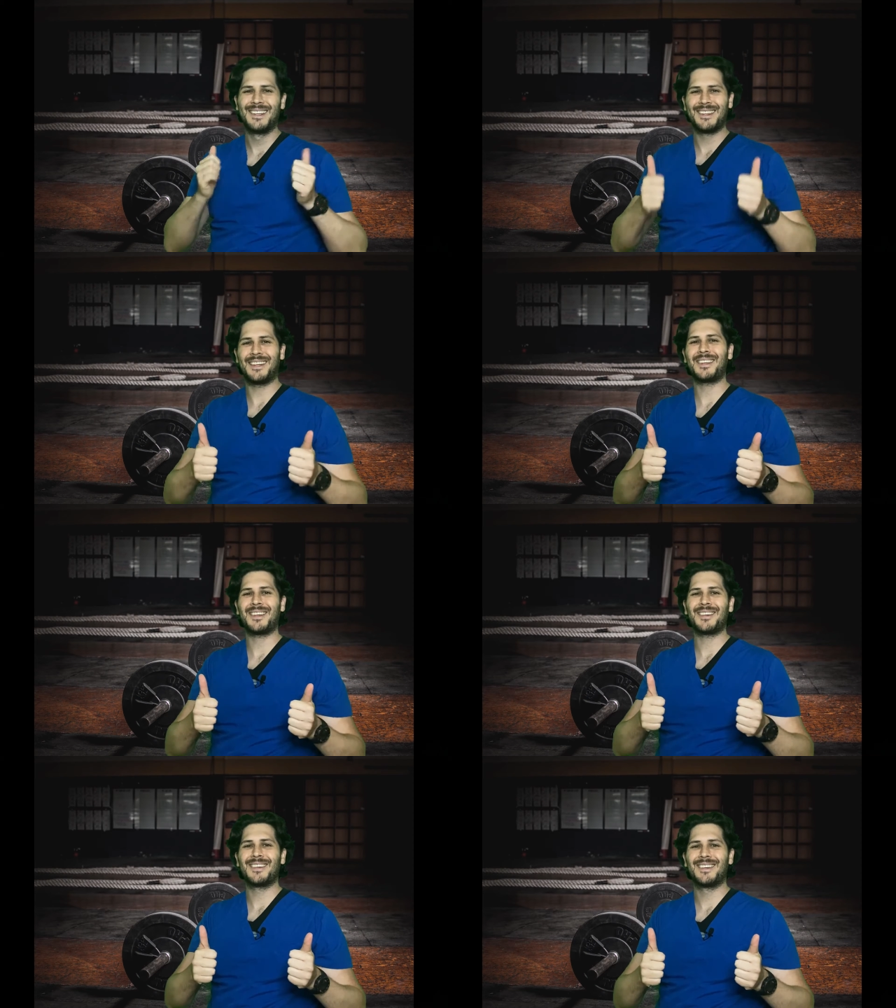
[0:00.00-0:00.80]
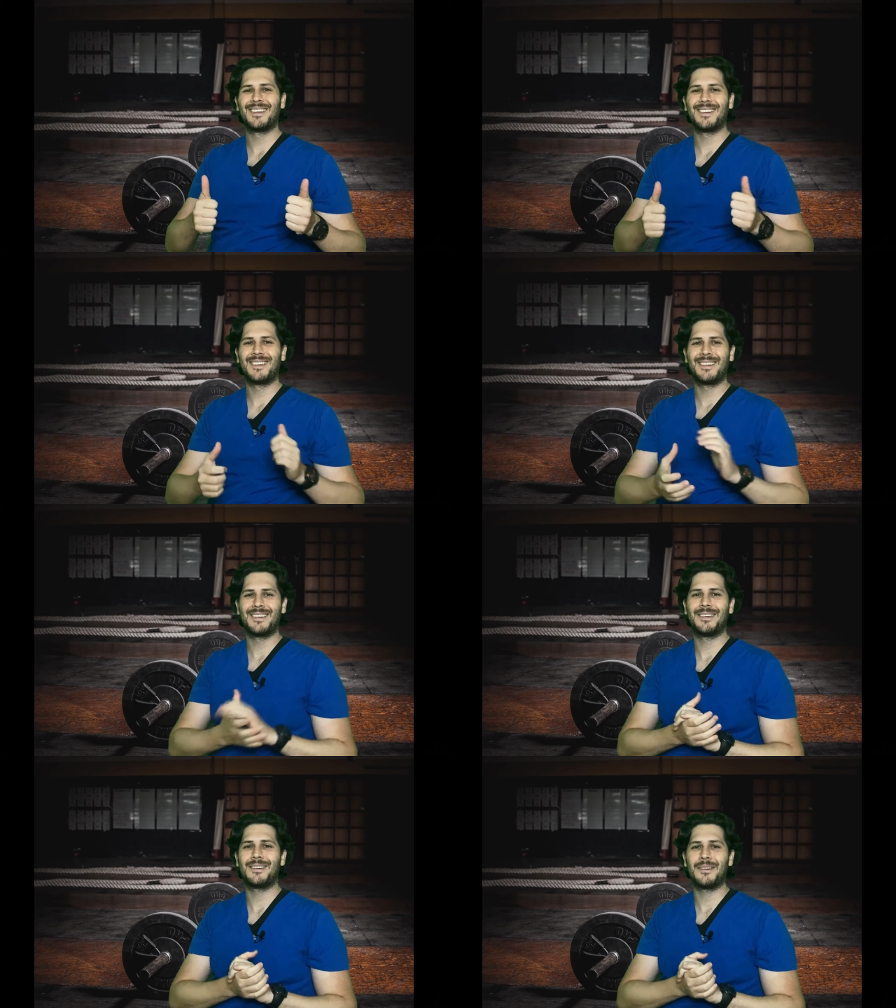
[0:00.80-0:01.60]
thank you.
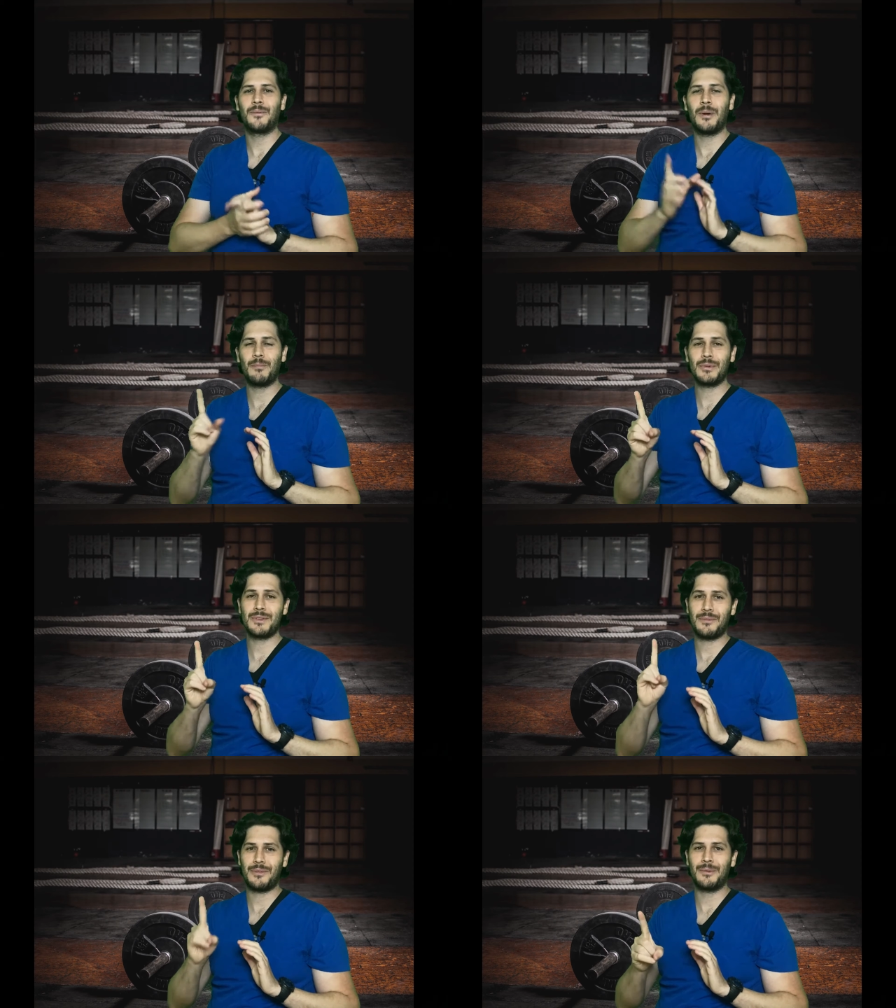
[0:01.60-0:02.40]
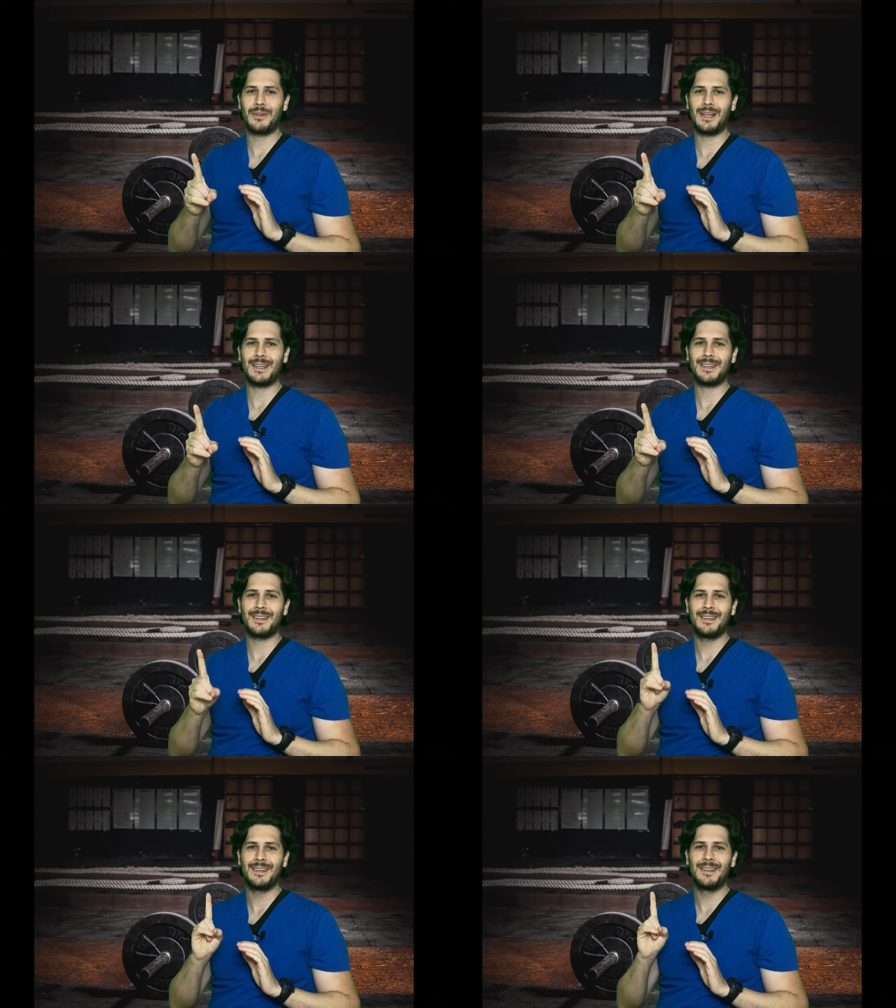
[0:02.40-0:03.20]
One push-up for every like.
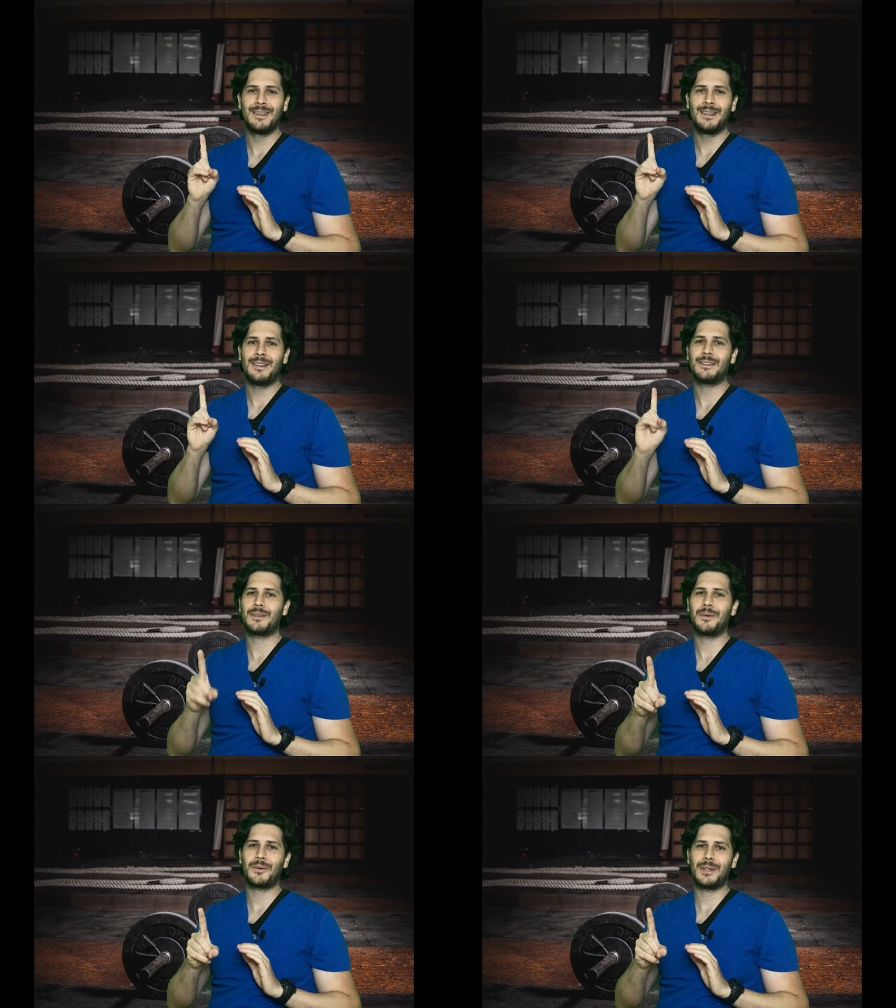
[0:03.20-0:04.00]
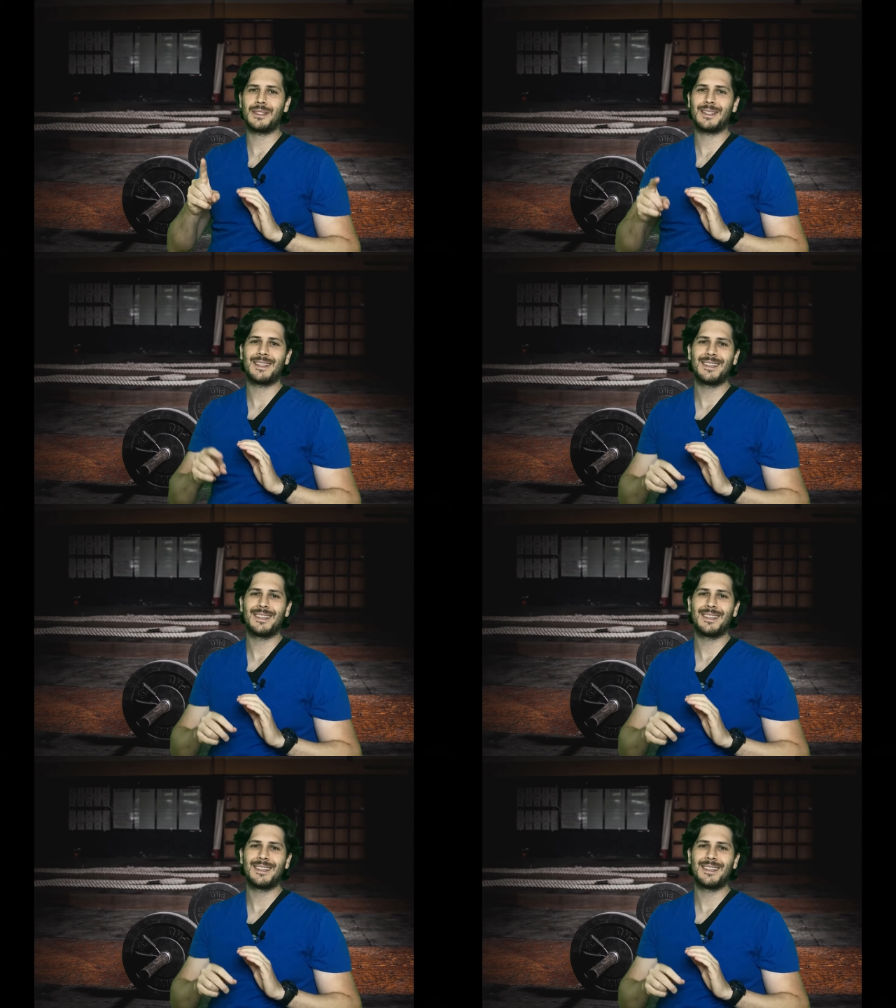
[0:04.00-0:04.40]
Let's go crazy.